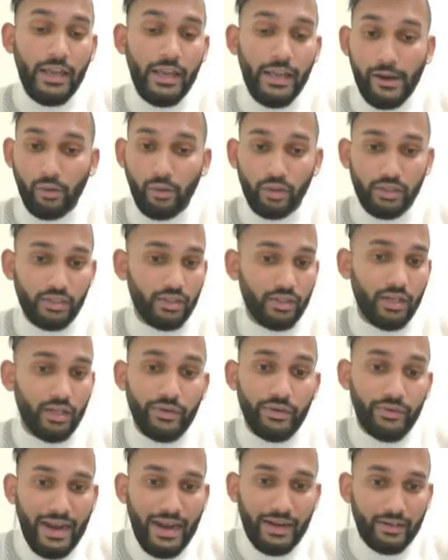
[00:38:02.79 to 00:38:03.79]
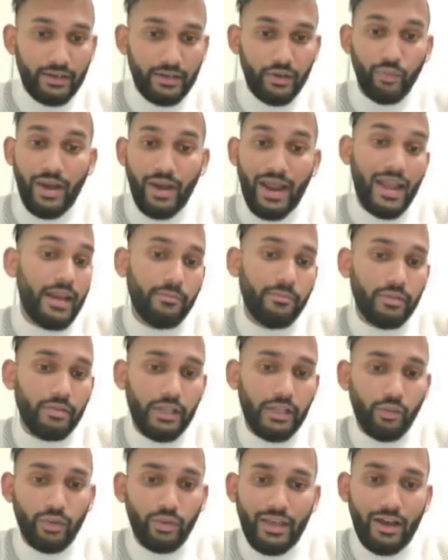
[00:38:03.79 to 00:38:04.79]
it will just contract randomly
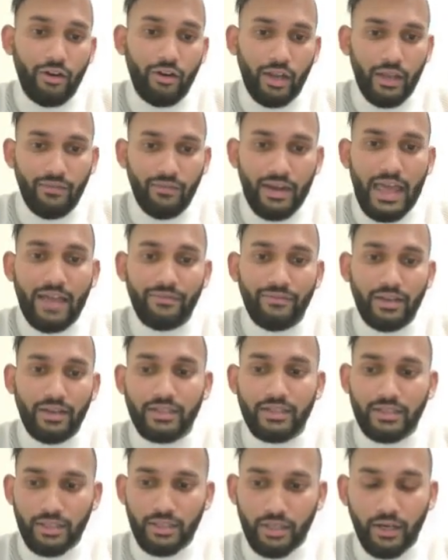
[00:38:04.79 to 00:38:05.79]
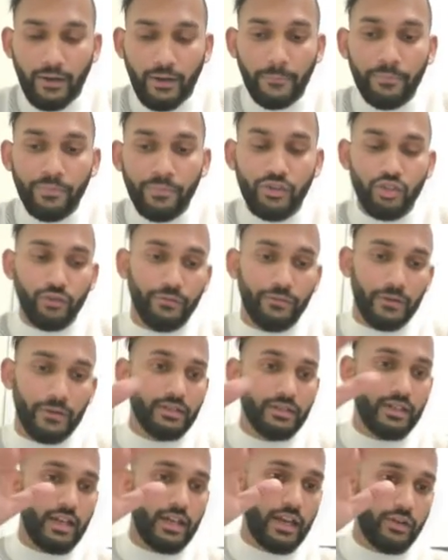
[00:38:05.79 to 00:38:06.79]
without even having its turn. So
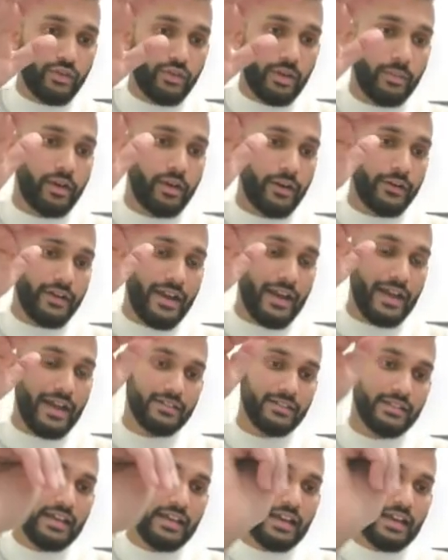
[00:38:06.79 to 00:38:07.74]
first atrium contracts,